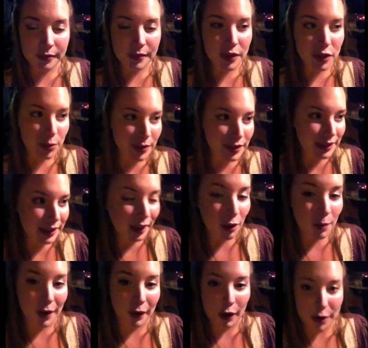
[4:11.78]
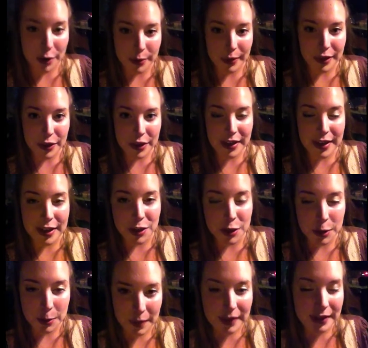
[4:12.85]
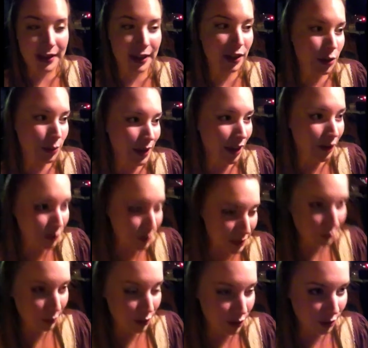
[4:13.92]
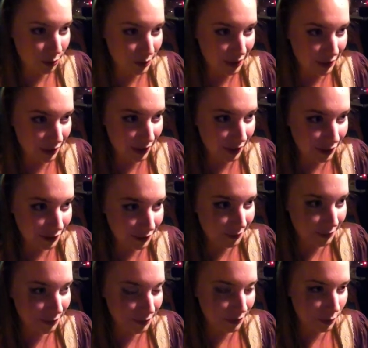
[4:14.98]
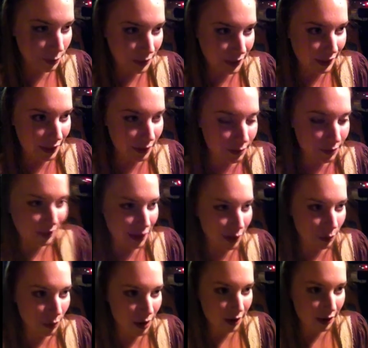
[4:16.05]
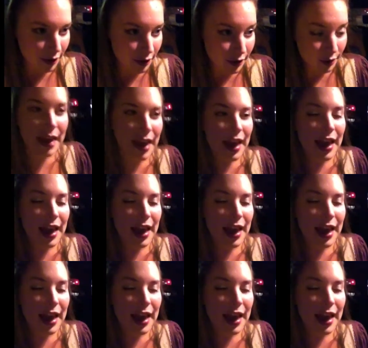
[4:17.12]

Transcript: She was sick on my graduation, and she's been sick, so we haven't been able to do anything, really, that I wanted to do.